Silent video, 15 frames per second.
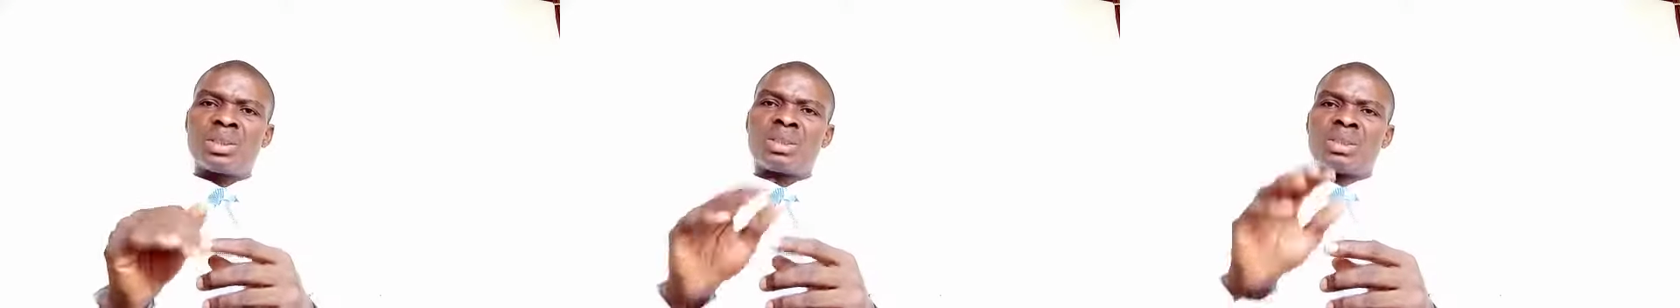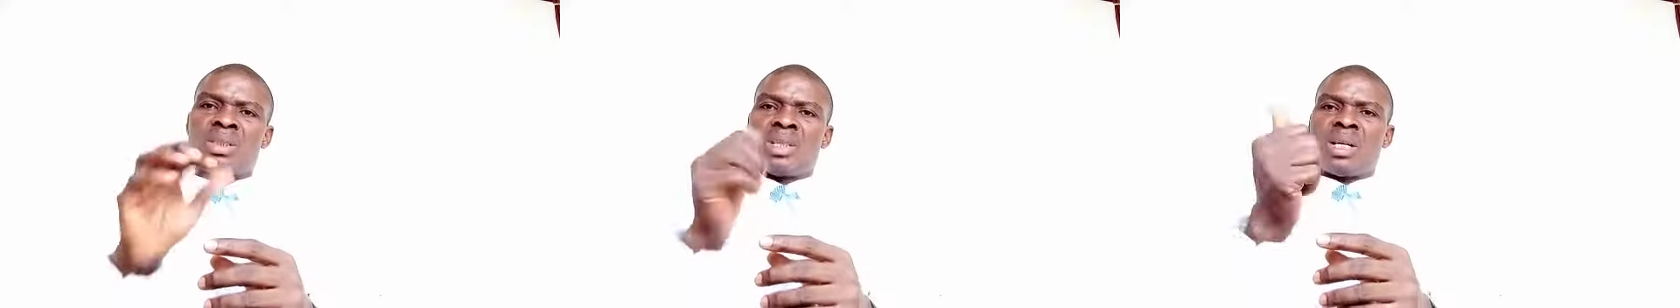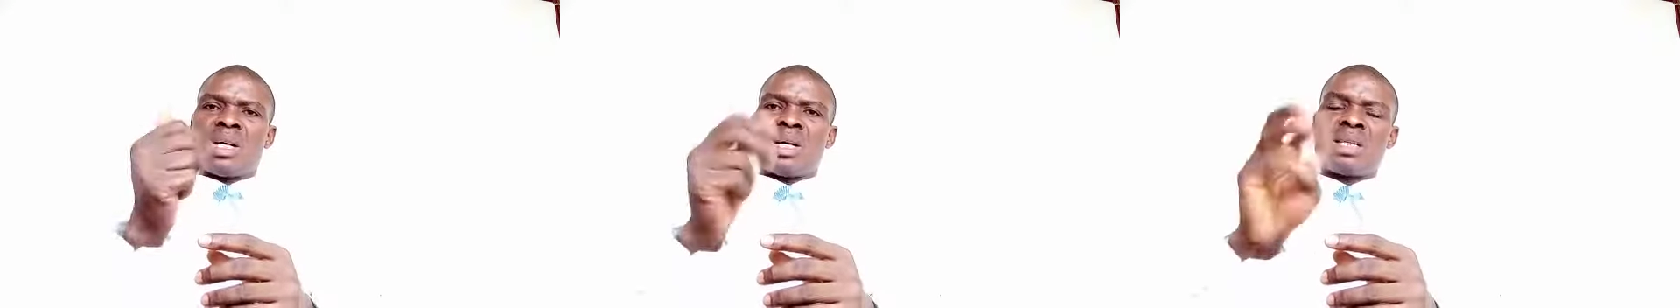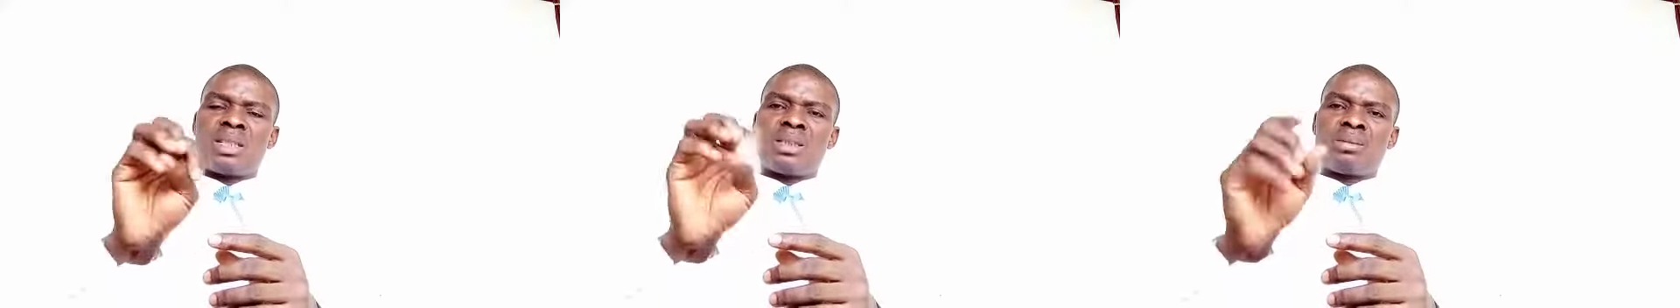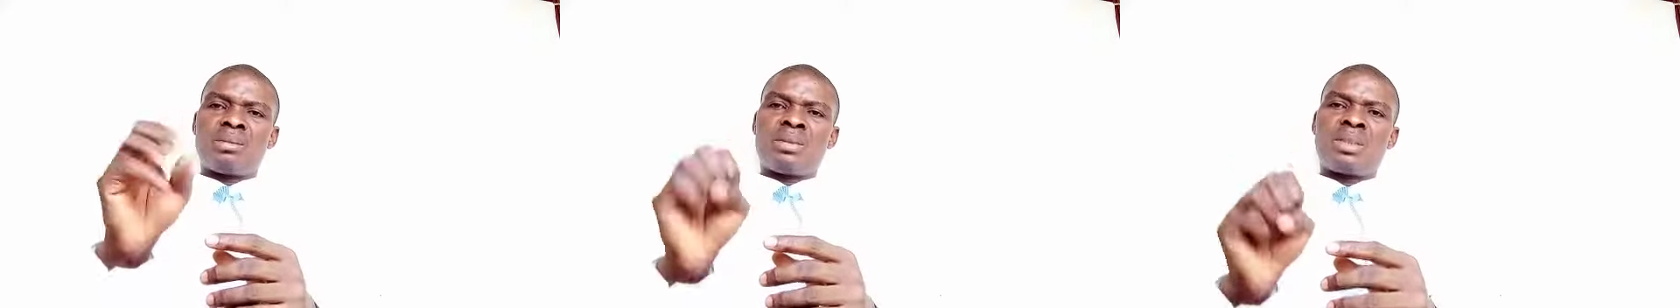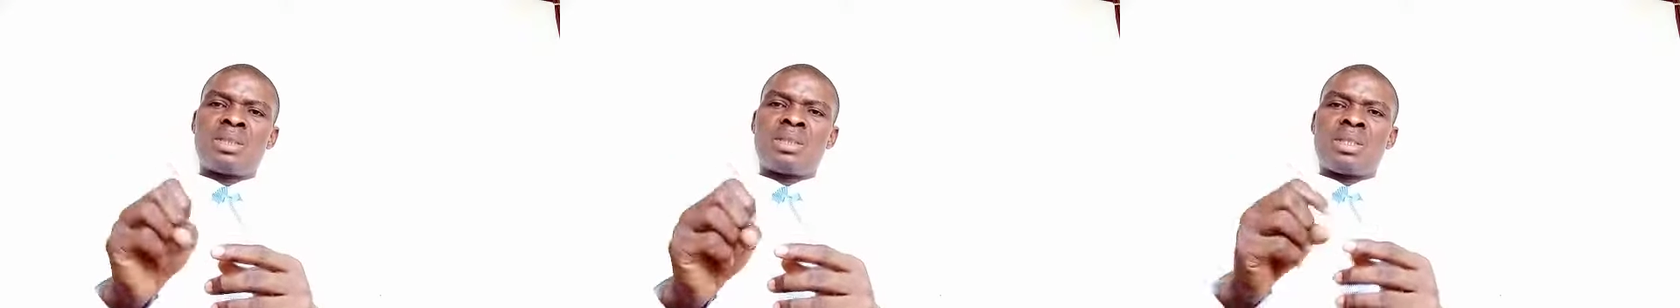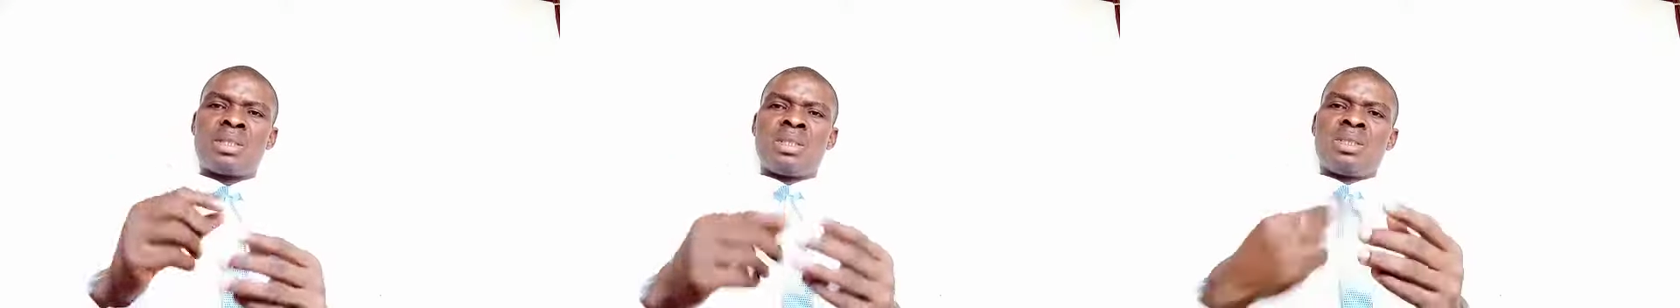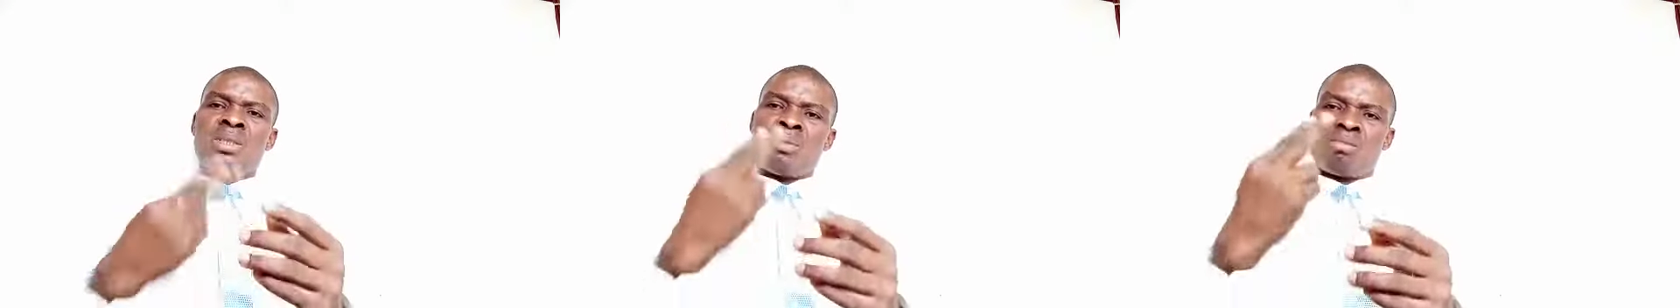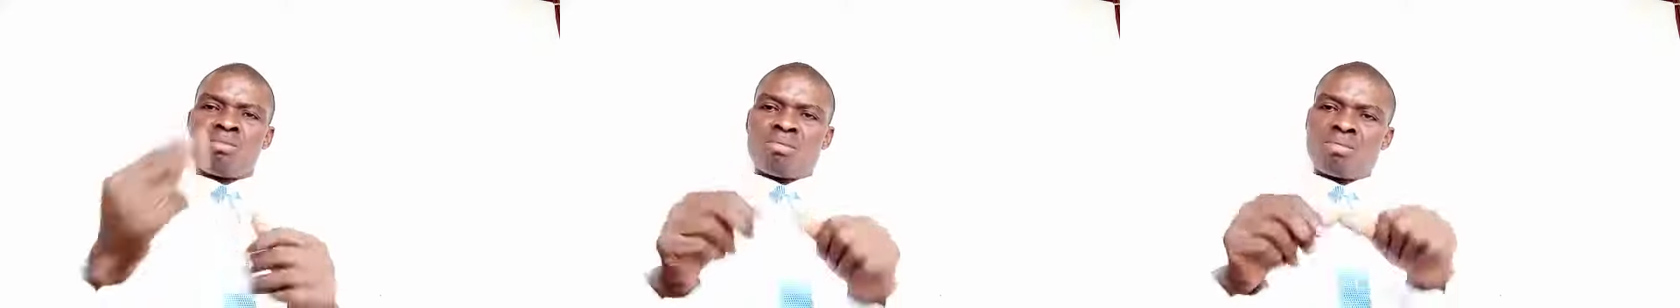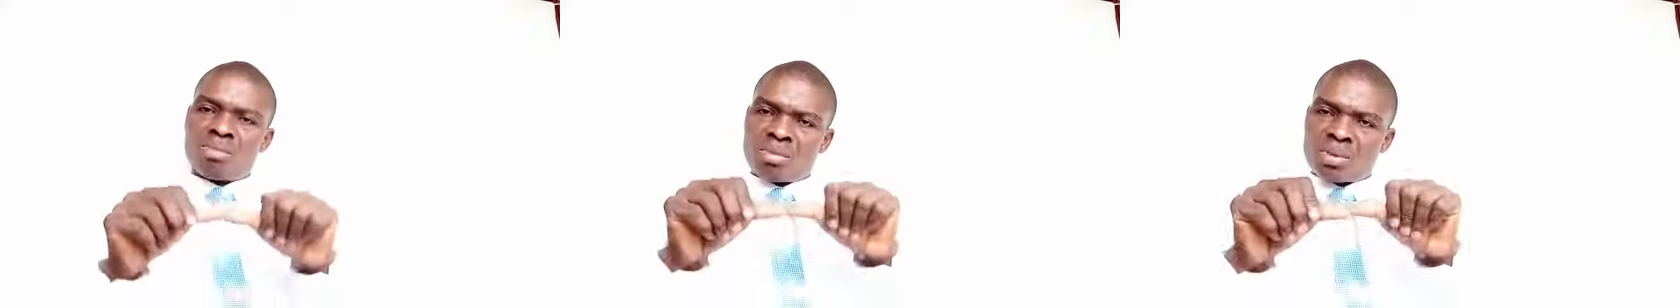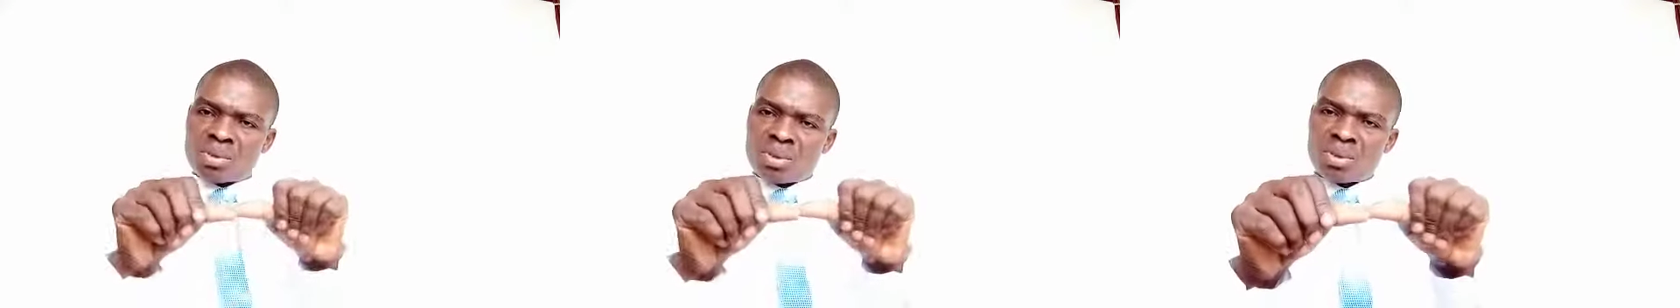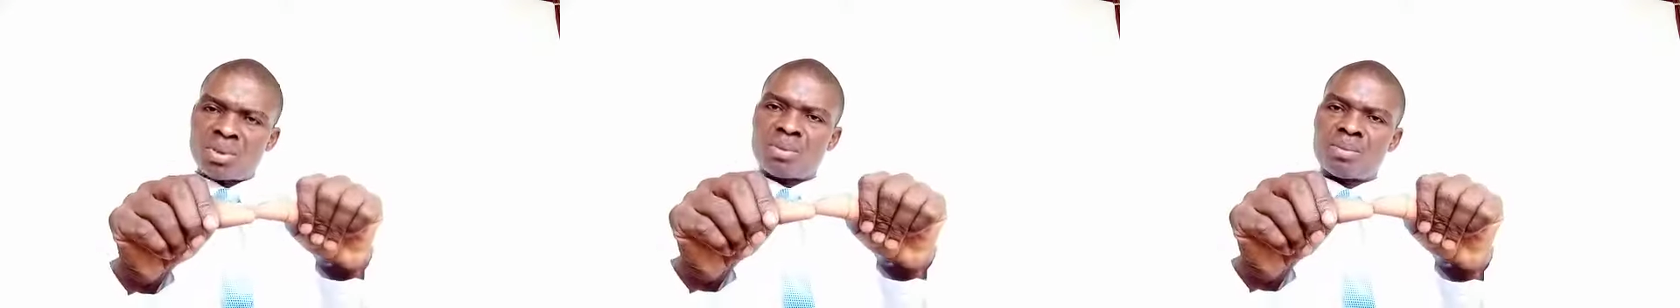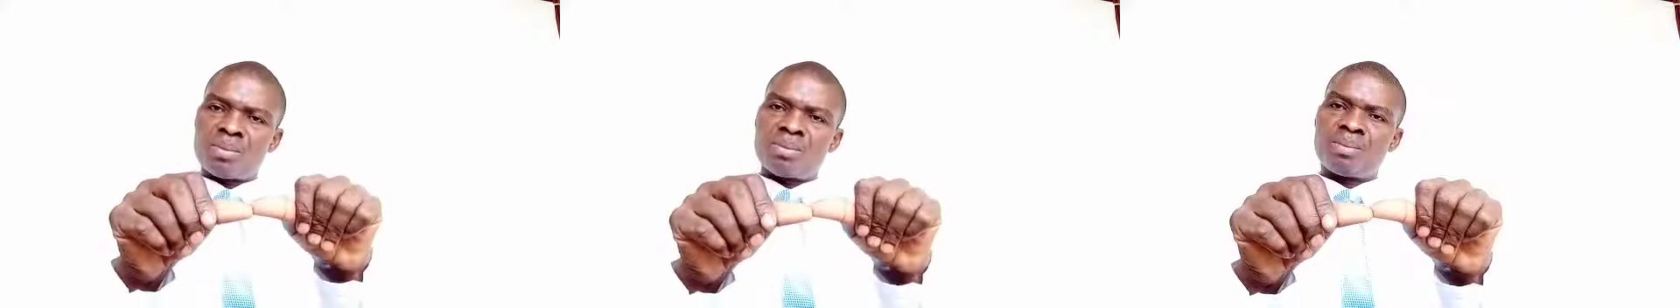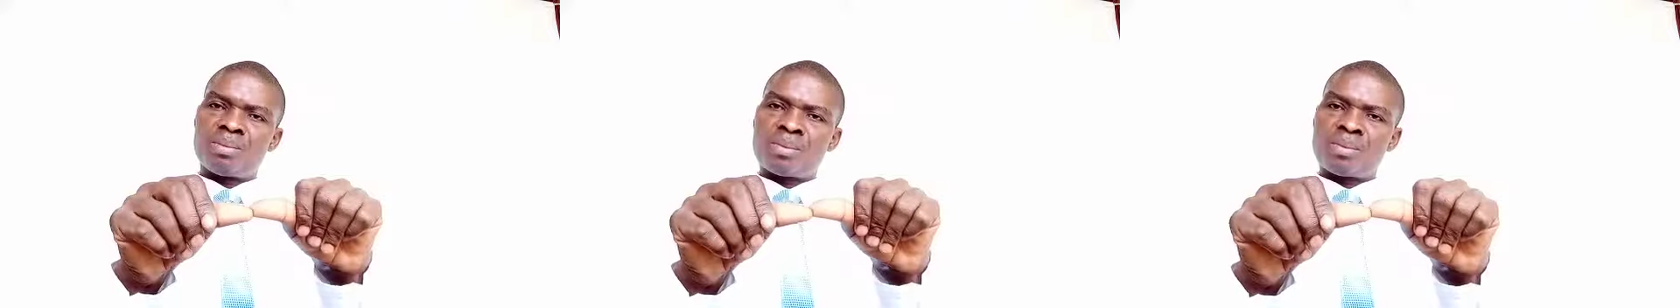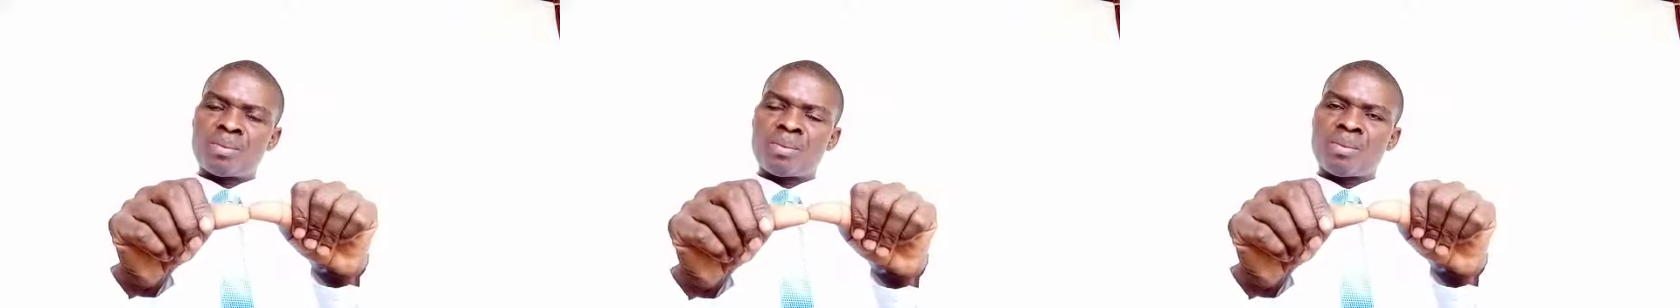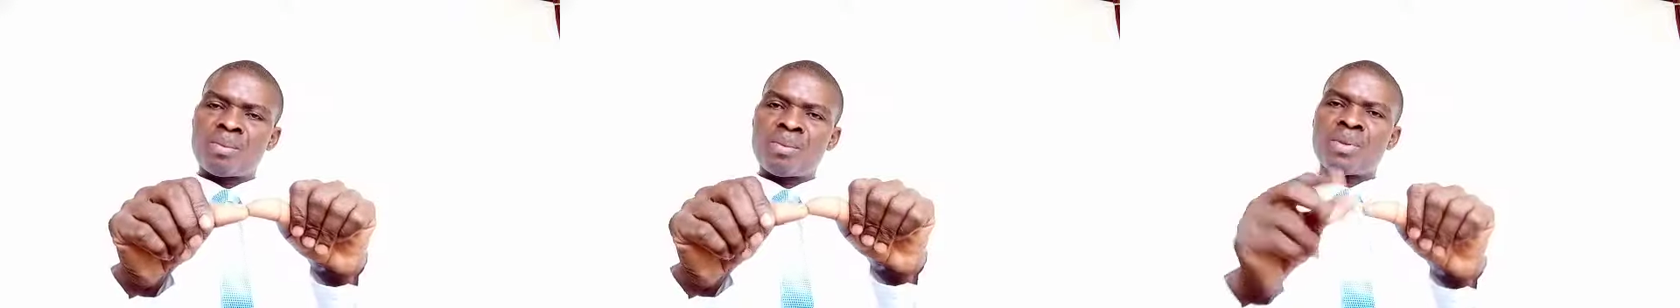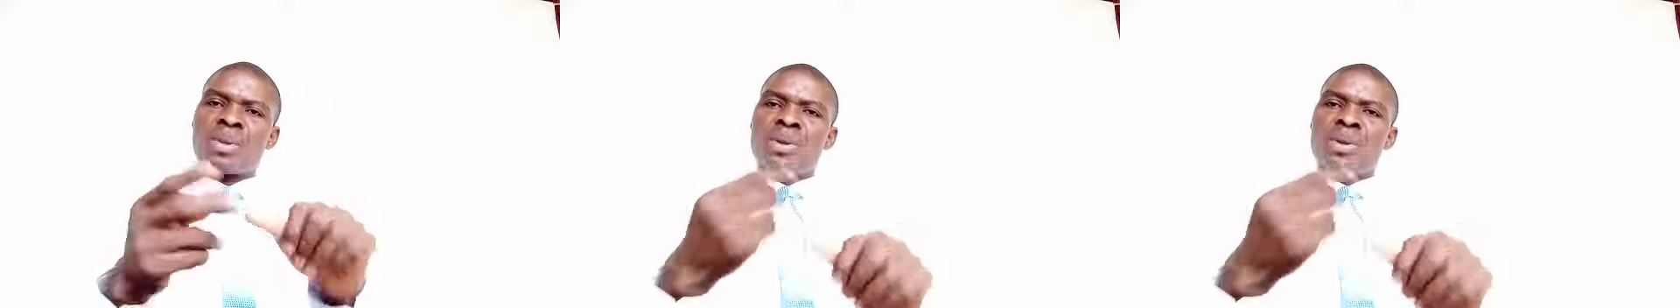extensively. Onomatopoeia.